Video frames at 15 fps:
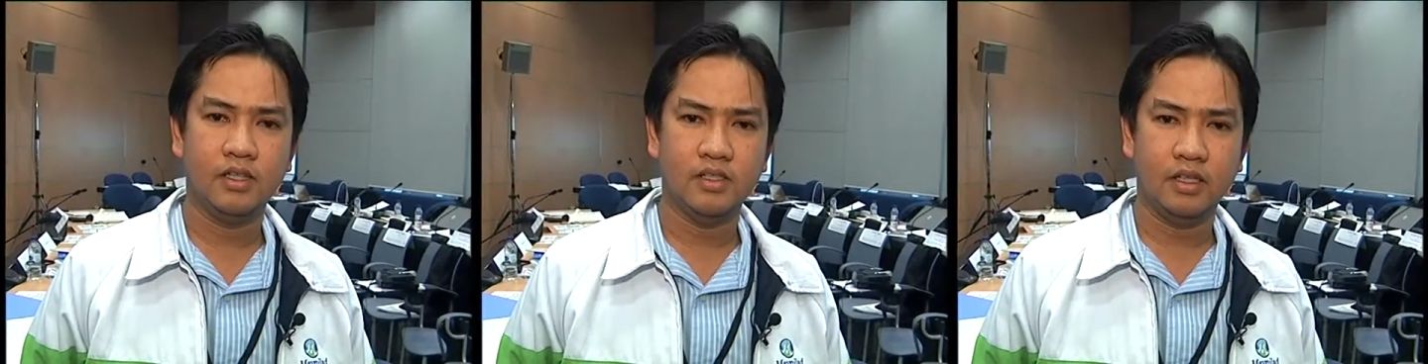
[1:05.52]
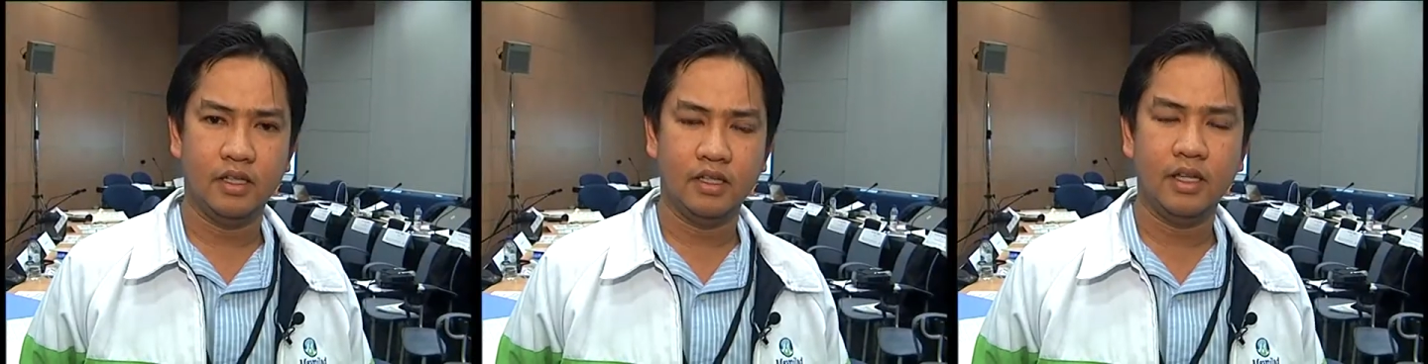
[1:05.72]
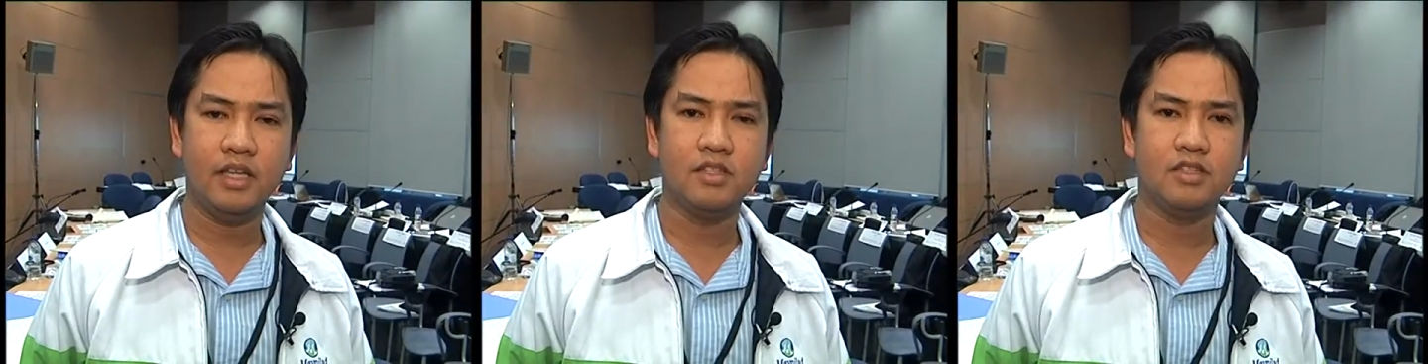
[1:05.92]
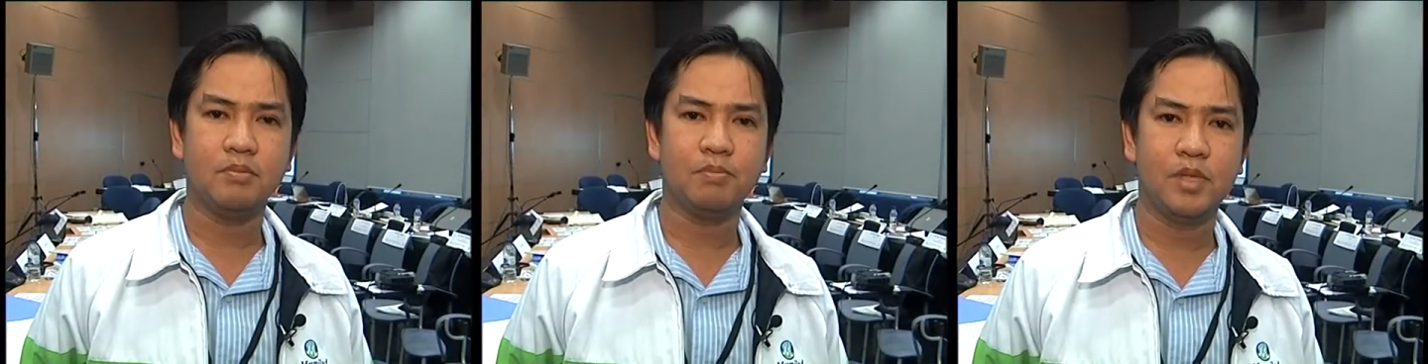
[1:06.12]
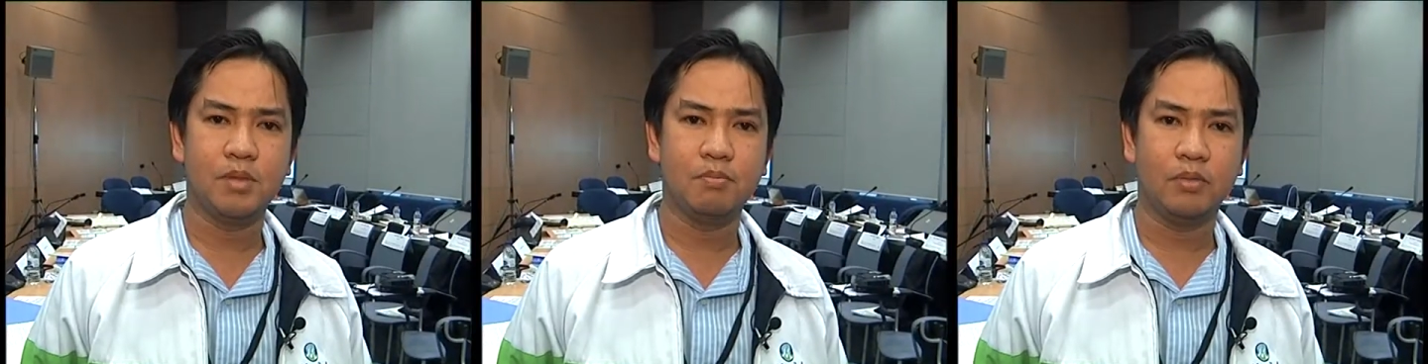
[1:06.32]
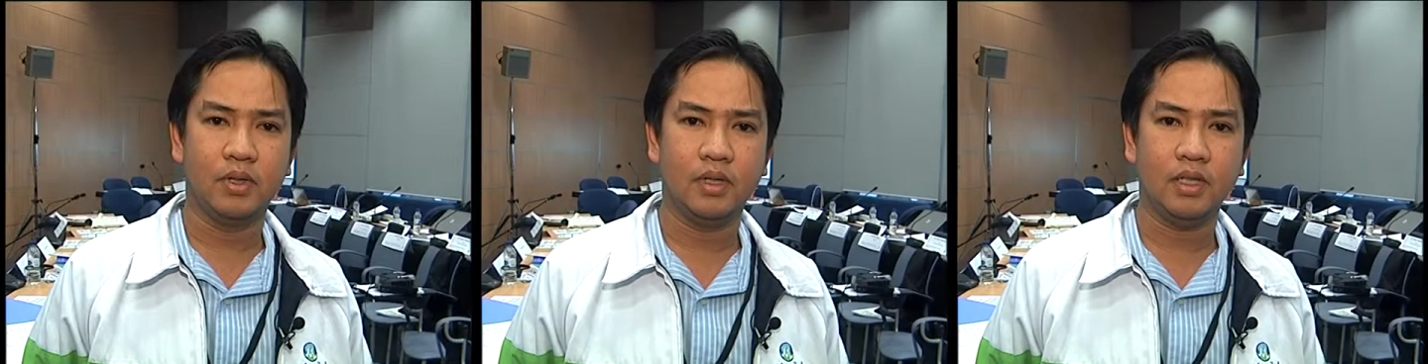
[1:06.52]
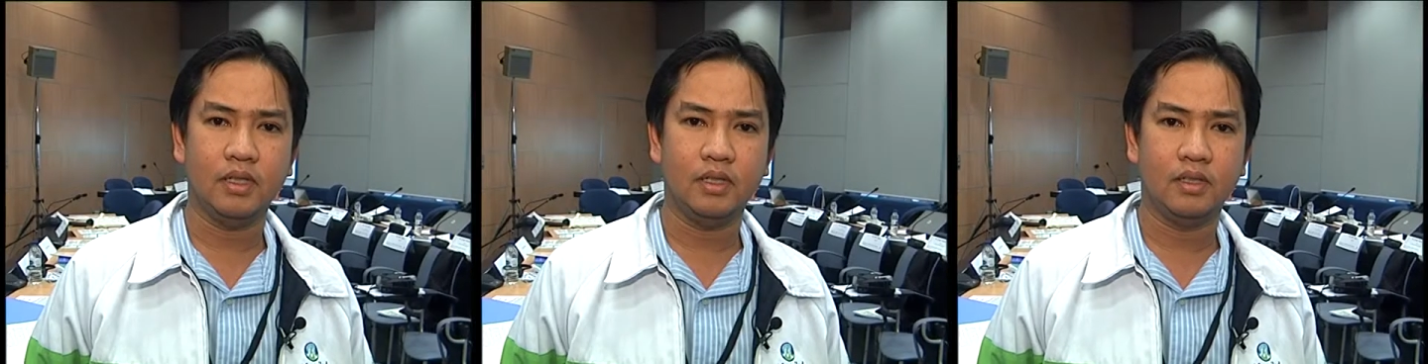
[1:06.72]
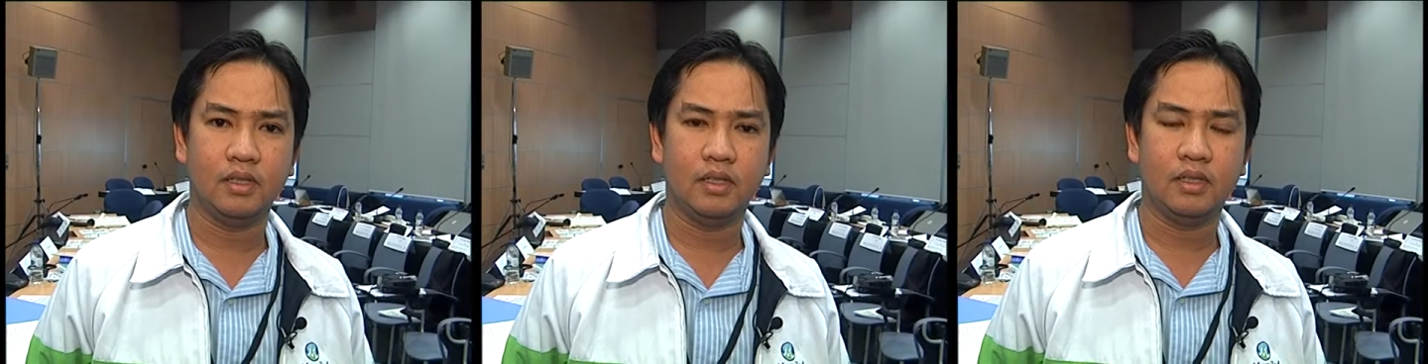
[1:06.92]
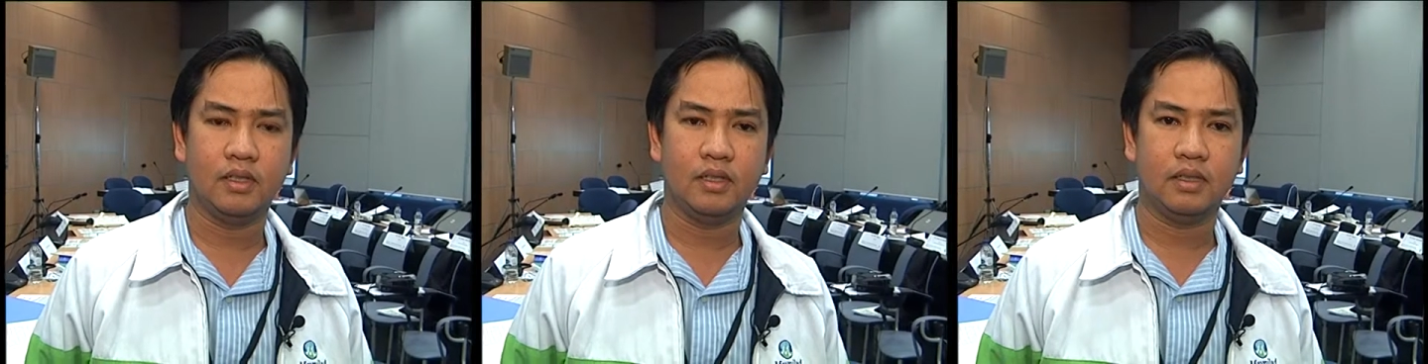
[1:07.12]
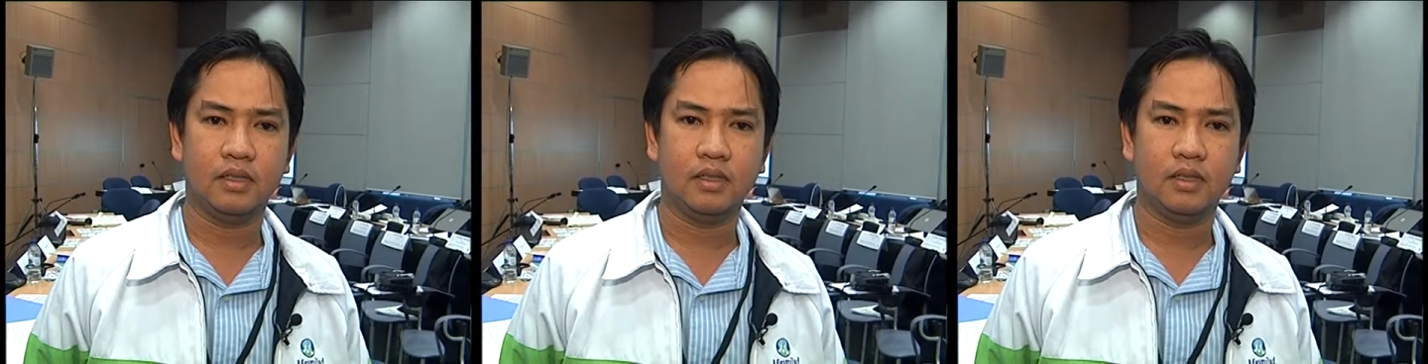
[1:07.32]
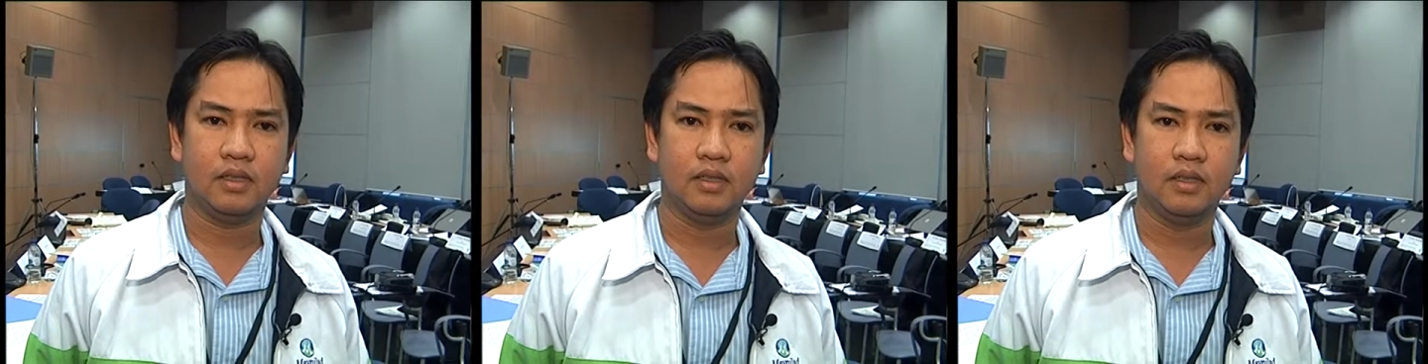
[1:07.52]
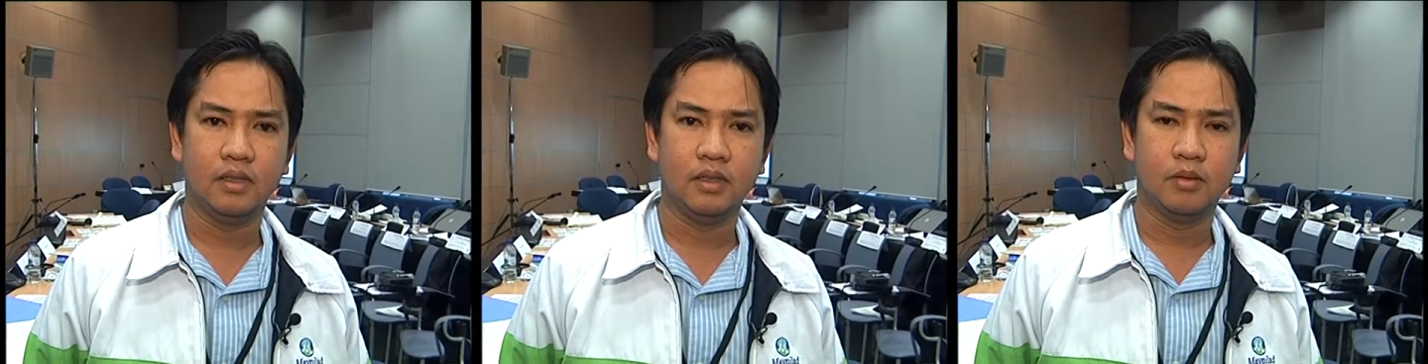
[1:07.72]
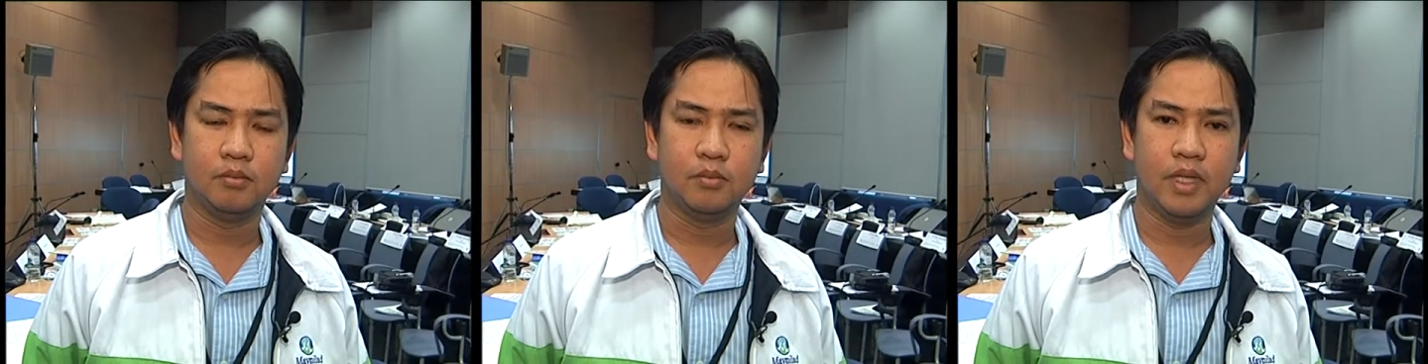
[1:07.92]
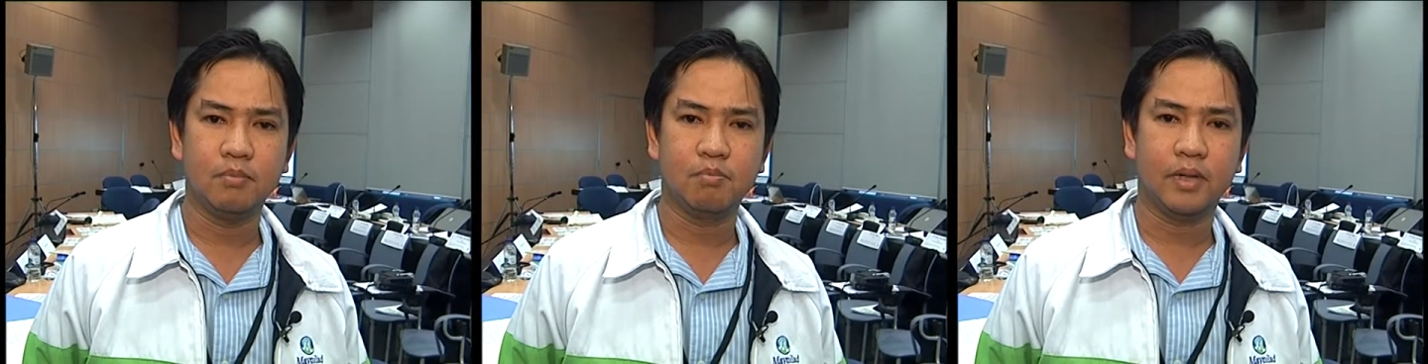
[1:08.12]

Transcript: Engaging people, being